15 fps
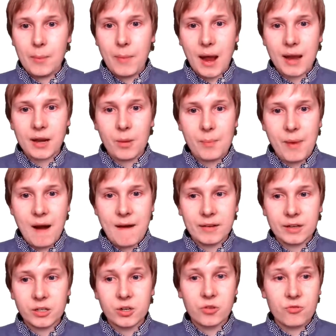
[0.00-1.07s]
by
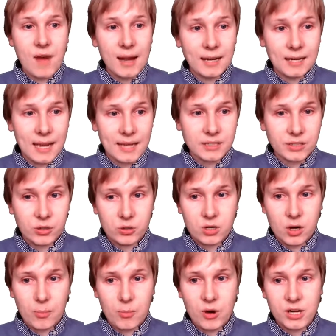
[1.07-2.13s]
comparing correctly executed
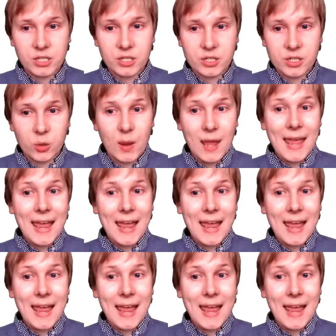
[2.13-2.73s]
operations to